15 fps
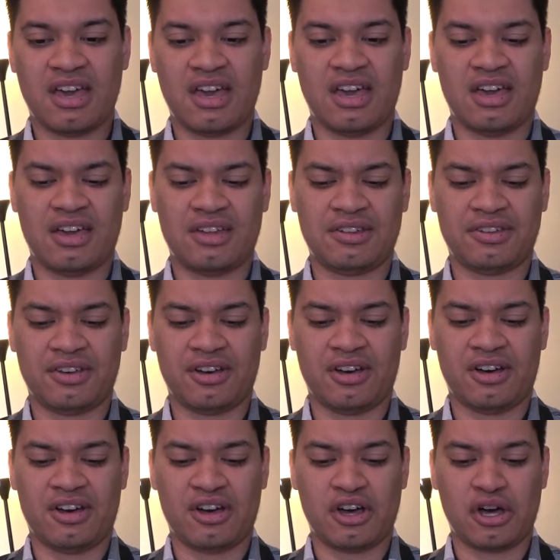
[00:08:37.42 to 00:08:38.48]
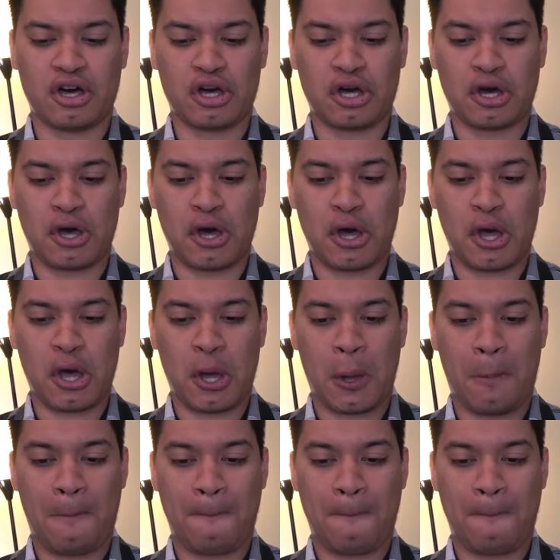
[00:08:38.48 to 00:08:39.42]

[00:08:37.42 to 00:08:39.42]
And how